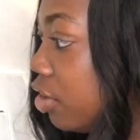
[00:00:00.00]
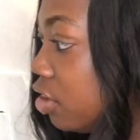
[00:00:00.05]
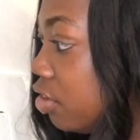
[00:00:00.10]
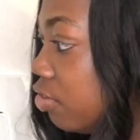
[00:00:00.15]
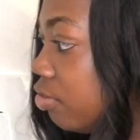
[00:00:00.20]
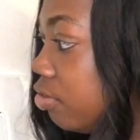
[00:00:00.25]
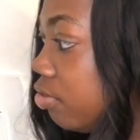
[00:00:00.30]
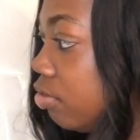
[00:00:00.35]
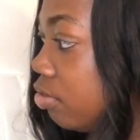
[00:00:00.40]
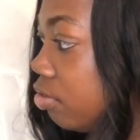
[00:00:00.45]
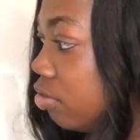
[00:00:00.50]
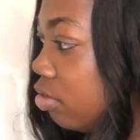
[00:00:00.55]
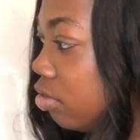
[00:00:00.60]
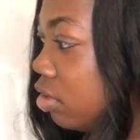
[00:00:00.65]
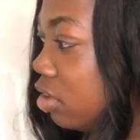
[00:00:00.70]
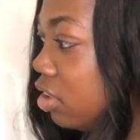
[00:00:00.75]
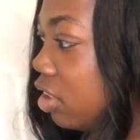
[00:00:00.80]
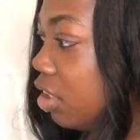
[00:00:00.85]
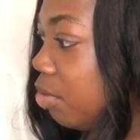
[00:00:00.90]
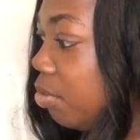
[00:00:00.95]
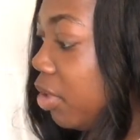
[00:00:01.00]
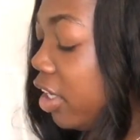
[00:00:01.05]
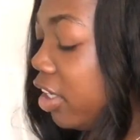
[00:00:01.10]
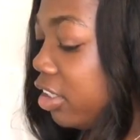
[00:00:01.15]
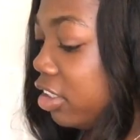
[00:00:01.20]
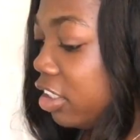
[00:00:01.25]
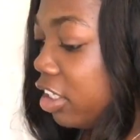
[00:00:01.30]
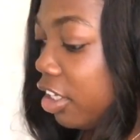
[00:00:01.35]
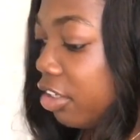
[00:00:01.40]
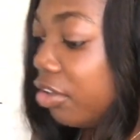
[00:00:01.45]
Is that a
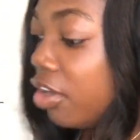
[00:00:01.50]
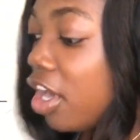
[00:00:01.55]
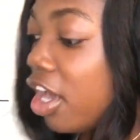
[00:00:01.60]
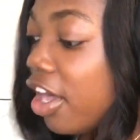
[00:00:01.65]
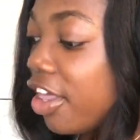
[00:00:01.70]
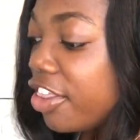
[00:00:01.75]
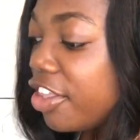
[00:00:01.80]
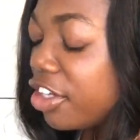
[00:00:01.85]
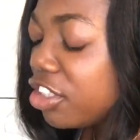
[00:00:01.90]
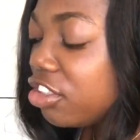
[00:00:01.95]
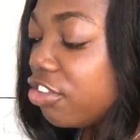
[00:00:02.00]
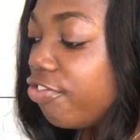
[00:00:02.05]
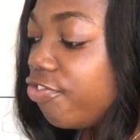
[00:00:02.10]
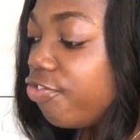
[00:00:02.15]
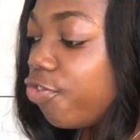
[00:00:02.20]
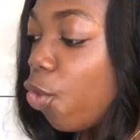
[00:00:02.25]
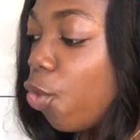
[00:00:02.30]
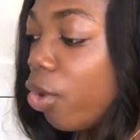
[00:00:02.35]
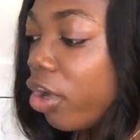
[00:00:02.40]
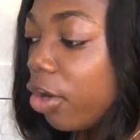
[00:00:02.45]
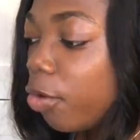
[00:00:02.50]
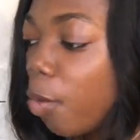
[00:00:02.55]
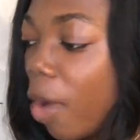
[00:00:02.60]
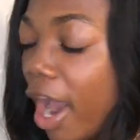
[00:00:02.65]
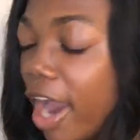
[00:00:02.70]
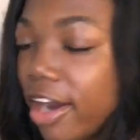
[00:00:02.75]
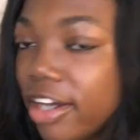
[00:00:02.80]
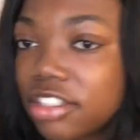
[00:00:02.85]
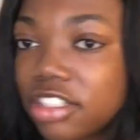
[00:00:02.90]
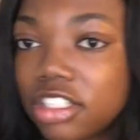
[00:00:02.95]
wire? Yeah. There's 4
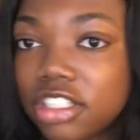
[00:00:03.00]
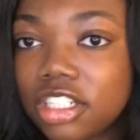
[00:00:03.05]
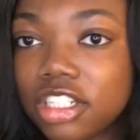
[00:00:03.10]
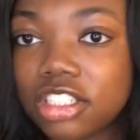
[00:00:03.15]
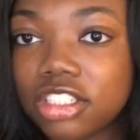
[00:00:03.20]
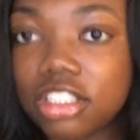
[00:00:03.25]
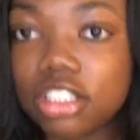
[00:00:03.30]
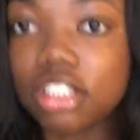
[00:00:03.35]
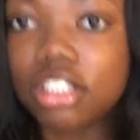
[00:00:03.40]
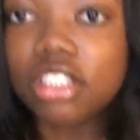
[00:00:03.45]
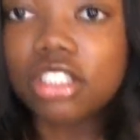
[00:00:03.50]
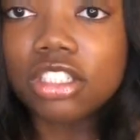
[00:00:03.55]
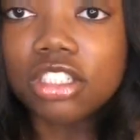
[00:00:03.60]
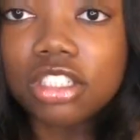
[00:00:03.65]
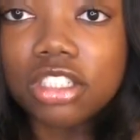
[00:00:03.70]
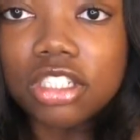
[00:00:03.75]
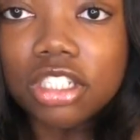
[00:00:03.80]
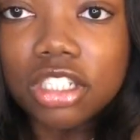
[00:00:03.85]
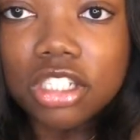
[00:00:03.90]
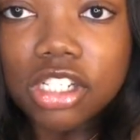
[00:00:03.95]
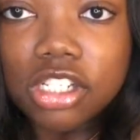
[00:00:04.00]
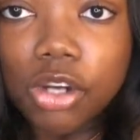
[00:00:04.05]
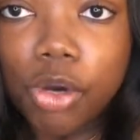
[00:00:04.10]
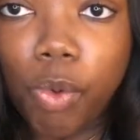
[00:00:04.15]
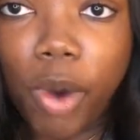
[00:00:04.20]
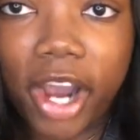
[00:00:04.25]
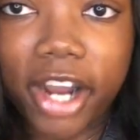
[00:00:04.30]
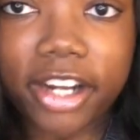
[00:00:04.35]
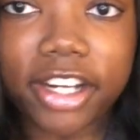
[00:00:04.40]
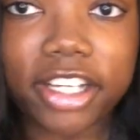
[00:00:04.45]
wires in this. So there's a
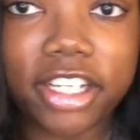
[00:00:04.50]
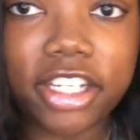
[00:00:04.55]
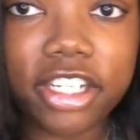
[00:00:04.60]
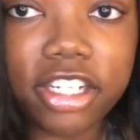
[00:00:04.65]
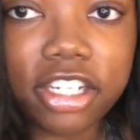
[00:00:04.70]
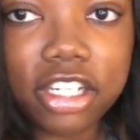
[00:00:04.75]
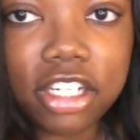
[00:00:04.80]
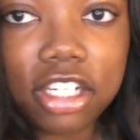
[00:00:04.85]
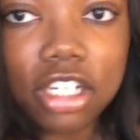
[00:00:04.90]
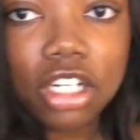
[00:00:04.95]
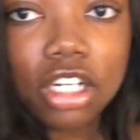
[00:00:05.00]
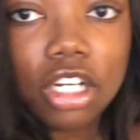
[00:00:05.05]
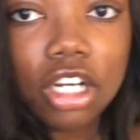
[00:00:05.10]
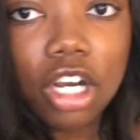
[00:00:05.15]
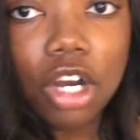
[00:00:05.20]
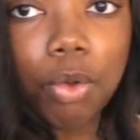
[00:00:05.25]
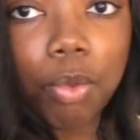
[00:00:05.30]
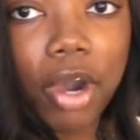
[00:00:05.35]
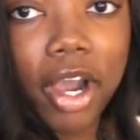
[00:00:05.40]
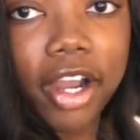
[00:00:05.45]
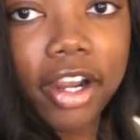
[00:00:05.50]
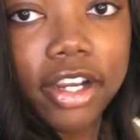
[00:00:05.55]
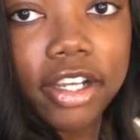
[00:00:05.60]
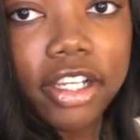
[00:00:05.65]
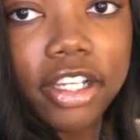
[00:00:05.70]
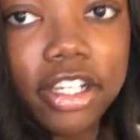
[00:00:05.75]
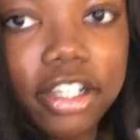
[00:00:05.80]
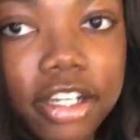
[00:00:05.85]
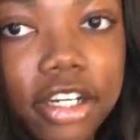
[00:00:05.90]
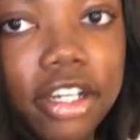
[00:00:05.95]
wire here, a wire
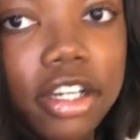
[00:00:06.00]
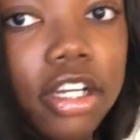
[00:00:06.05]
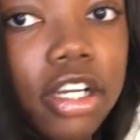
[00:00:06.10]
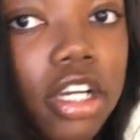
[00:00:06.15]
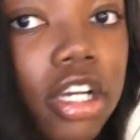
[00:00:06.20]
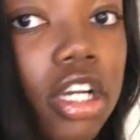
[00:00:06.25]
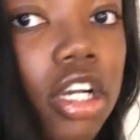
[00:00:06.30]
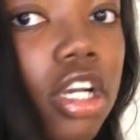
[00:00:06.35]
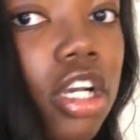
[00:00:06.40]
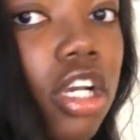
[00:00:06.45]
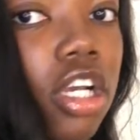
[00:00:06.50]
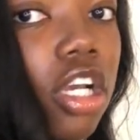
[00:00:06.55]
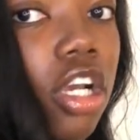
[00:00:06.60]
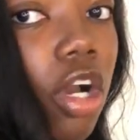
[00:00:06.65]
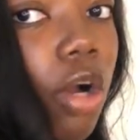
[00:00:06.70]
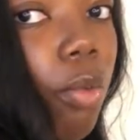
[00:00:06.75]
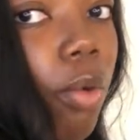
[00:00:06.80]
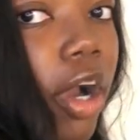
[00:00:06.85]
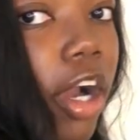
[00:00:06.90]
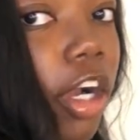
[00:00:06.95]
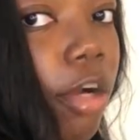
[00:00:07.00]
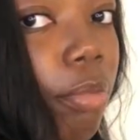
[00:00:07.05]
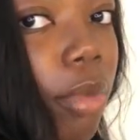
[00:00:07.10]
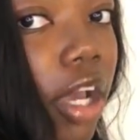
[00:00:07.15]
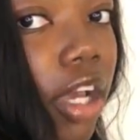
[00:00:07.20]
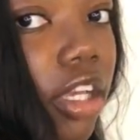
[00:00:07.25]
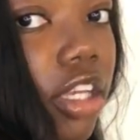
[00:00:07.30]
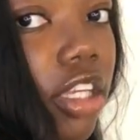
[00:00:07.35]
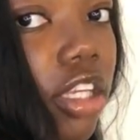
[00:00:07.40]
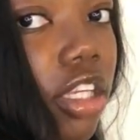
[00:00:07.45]
here, a wire
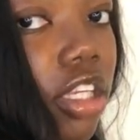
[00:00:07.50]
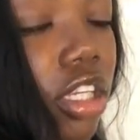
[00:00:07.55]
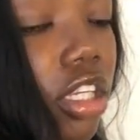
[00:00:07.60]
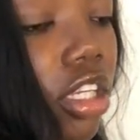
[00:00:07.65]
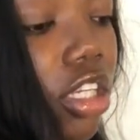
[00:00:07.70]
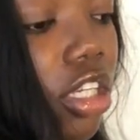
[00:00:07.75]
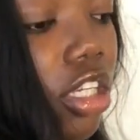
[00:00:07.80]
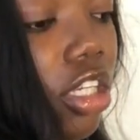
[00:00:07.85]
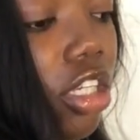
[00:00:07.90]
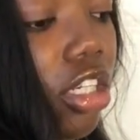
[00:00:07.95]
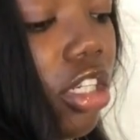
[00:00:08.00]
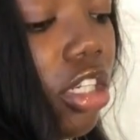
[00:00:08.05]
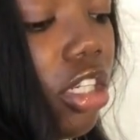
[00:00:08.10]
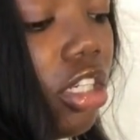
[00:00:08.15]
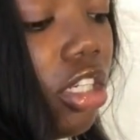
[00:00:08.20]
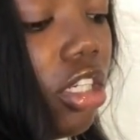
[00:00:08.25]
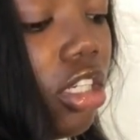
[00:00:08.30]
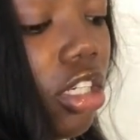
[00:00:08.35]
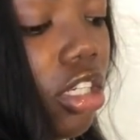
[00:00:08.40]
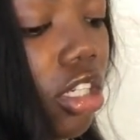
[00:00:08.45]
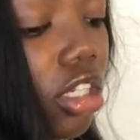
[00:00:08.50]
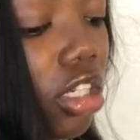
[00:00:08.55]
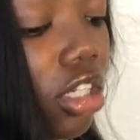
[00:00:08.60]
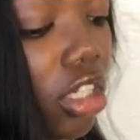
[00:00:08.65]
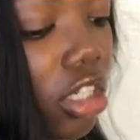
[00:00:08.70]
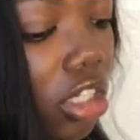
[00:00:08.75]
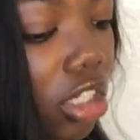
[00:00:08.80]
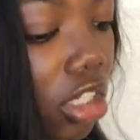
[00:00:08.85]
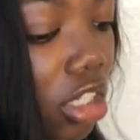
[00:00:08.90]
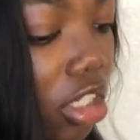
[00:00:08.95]
back here,
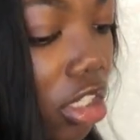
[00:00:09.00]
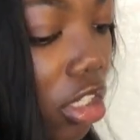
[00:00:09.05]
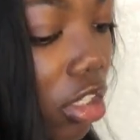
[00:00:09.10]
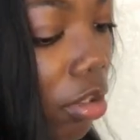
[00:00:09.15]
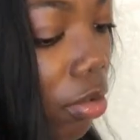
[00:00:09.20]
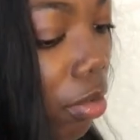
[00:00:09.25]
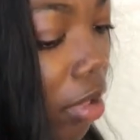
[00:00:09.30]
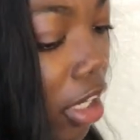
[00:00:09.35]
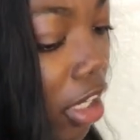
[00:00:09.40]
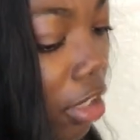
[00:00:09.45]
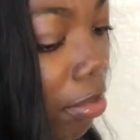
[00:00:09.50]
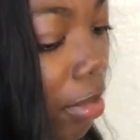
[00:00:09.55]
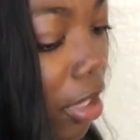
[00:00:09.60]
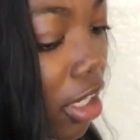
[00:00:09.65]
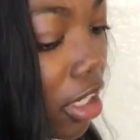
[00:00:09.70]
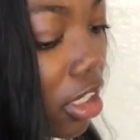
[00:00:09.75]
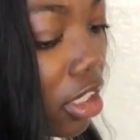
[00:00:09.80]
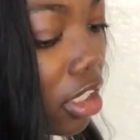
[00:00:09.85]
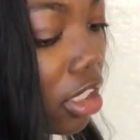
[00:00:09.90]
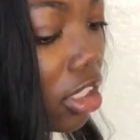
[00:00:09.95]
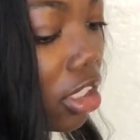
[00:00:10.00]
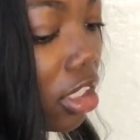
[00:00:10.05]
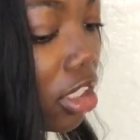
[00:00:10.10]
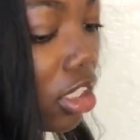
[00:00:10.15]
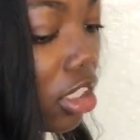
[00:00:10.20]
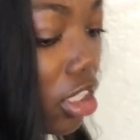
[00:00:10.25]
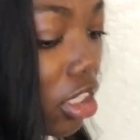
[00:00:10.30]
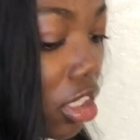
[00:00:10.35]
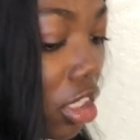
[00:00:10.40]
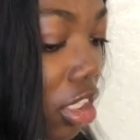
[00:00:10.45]
a wire back here.
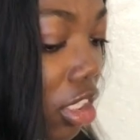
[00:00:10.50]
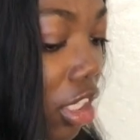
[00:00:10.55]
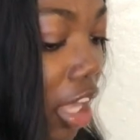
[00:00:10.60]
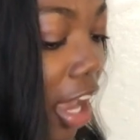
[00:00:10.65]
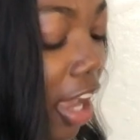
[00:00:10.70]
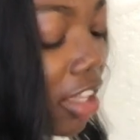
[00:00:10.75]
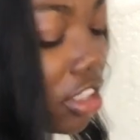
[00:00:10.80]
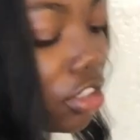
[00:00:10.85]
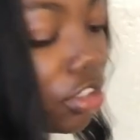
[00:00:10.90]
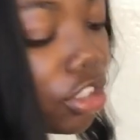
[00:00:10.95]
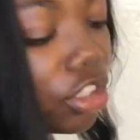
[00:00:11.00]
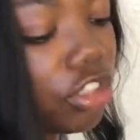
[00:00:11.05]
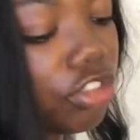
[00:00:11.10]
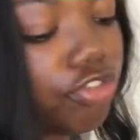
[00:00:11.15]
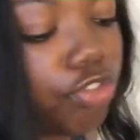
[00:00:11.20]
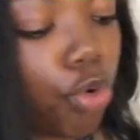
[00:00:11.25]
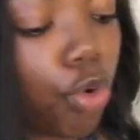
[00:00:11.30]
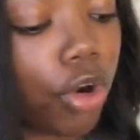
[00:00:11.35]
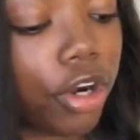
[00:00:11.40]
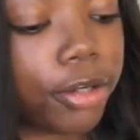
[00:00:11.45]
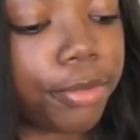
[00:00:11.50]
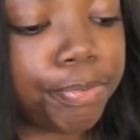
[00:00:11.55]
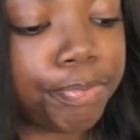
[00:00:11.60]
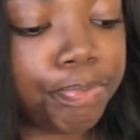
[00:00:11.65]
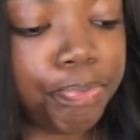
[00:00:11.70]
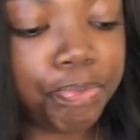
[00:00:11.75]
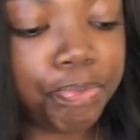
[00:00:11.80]
Yeah, so there's 4.